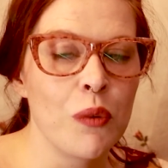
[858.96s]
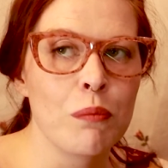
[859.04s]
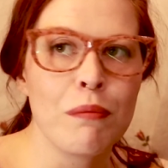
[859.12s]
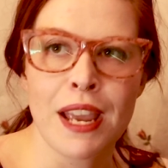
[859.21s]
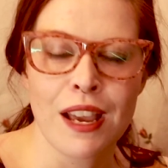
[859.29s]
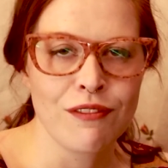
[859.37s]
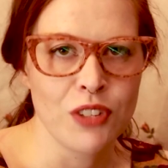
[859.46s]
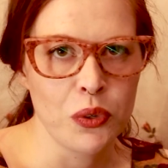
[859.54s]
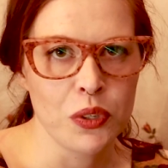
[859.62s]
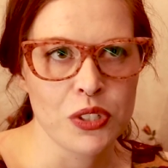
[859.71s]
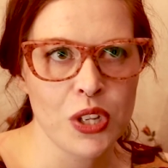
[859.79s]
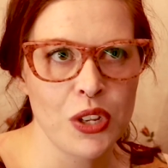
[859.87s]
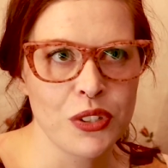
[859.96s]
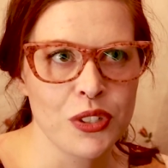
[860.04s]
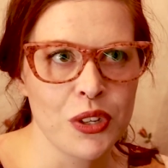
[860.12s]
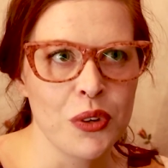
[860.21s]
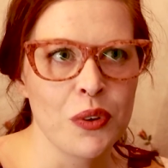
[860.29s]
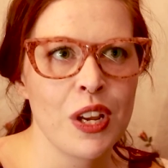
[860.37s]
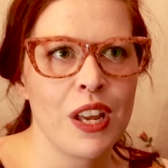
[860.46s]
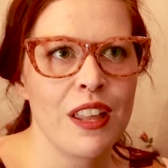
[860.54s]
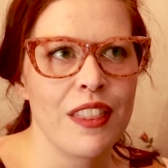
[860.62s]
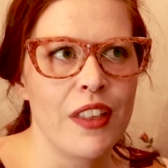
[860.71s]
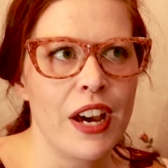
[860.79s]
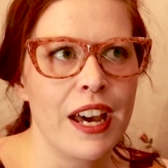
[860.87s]
may have noticed also
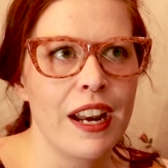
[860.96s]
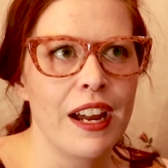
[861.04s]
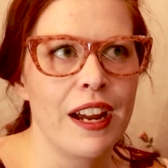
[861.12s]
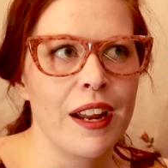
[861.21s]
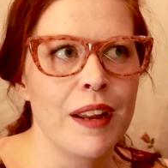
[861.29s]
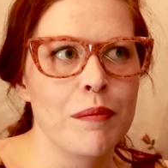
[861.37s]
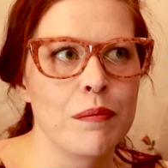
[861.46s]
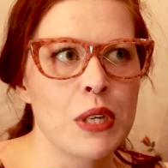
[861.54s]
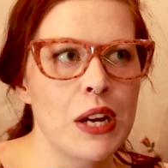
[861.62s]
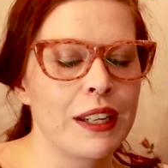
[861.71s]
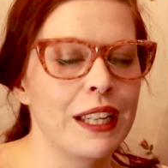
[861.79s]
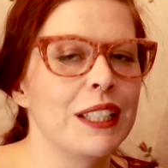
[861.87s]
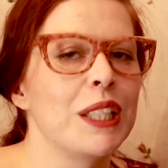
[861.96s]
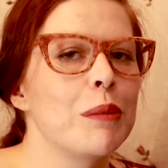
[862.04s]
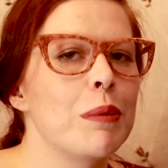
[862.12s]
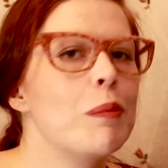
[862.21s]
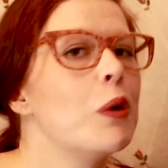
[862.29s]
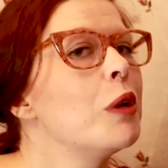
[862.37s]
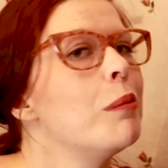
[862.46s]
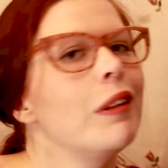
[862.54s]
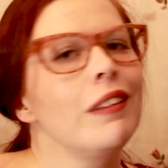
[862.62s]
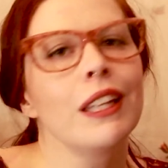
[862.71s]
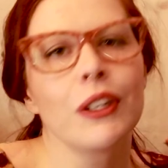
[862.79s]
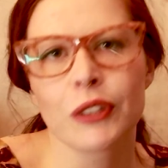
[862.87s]
that I'm talking a little bit more
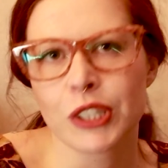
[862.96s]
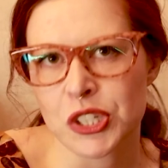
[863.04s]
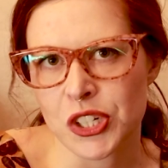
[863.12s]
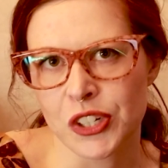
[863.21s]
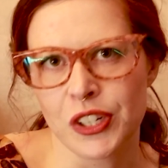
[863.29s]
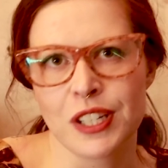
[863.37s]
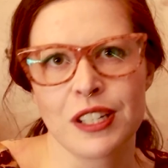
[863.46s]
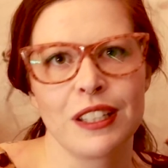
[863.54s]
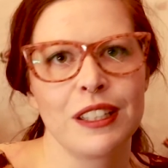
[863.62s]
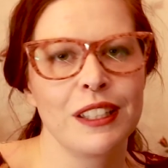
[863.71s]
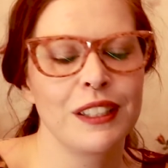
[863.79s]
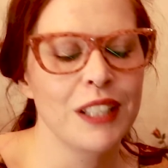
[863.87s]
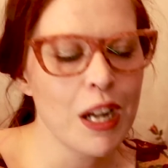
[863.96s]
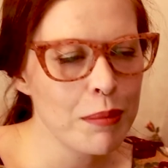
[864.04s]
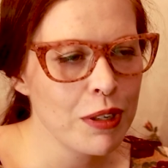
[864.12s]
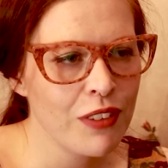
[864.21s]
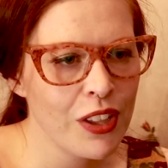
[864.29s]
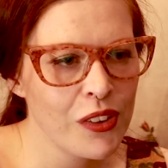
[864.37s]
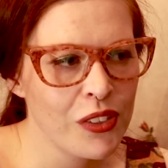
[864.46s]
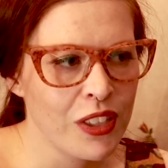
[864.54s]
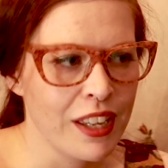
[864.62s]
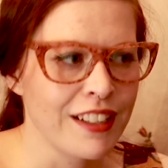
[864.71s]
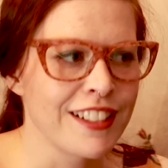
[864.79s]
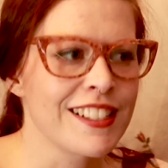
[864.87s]
about literature and a couple of other
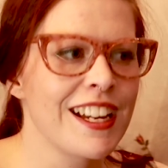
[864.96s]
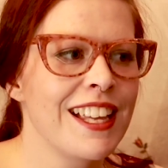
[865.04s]
things.